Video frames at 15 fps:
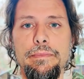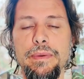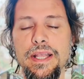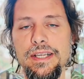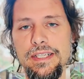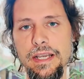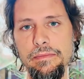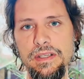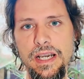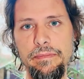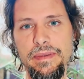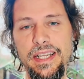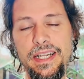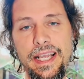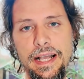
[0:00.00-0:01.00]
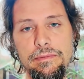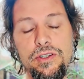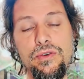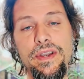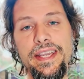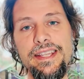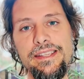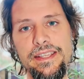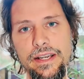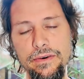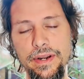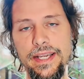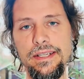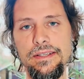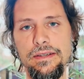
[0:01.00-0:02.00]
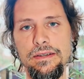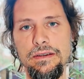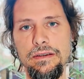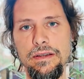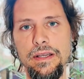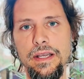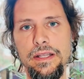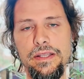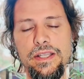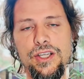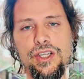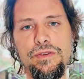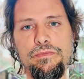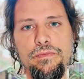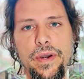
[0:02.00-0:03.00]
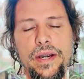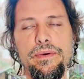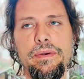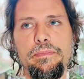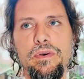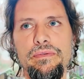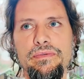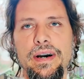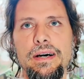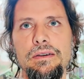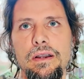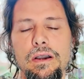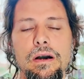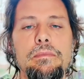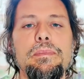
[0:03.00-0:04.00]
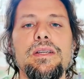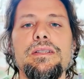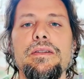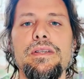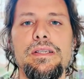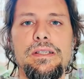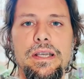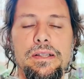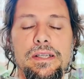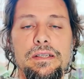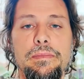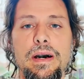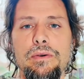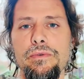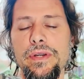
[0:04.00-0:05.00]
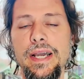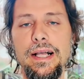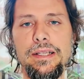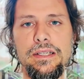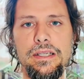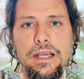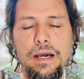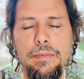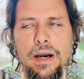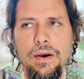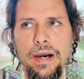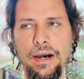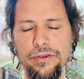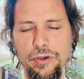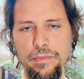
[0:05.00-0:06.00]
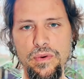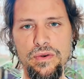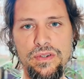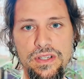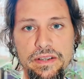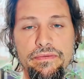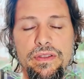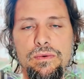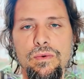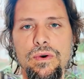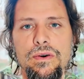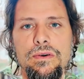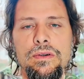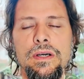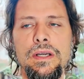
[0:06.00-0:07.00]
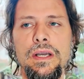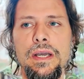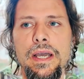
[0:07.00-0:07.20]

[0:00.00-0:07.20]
but at the same time, it helps you integrate these very profound, complex understandings about reality, about how you perceive the world.